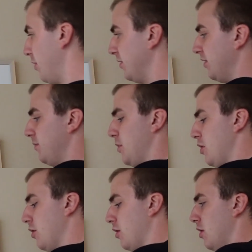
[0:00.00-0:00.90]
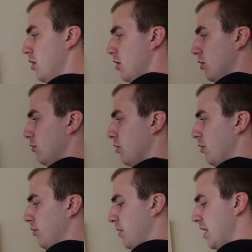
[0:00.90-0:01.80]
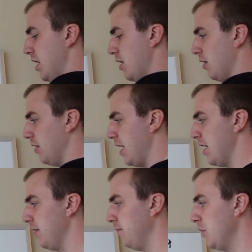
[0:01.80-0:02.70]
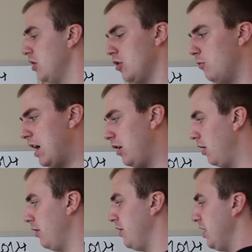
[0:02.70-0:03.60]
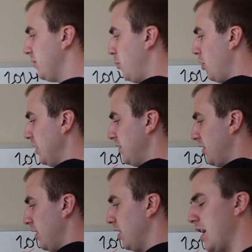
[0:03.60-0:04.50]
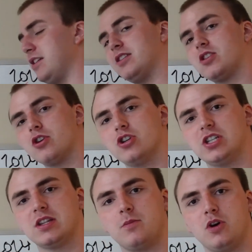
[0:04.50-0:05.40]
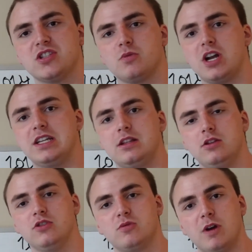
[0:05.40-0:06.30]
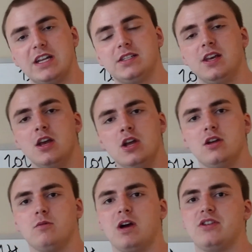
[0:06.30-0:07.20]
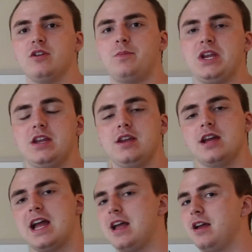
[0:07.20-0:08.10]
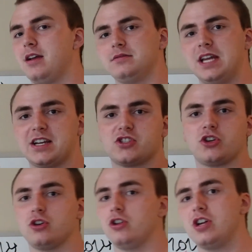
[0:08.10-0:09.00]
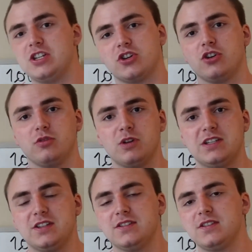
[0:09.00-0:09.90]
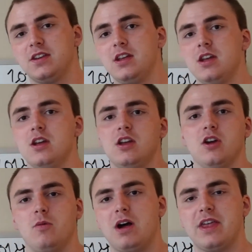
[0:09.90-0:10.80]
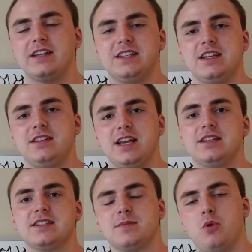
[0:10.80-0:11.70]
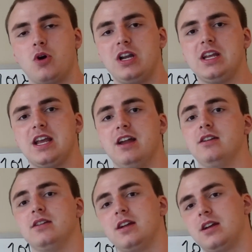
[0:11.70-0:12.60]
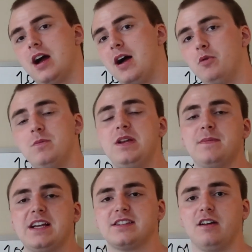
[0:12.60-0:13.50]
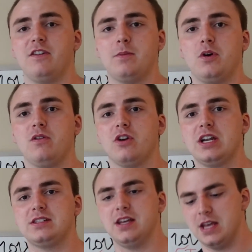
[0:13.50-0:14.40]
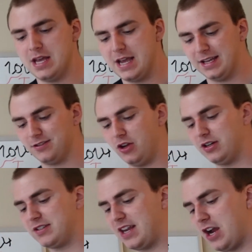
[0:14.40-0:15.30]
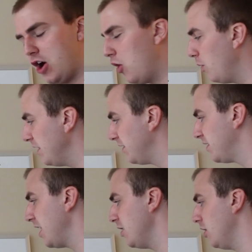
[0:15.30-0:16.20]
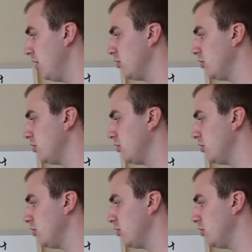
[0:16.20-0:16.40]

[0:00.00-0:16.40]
This is pure growth right here. And while these points got discouraging, the points where I did lose weight, whether it be external or internal reasons, you know, while that did get disappointing and I would beat myself up over it, as long as I always stayed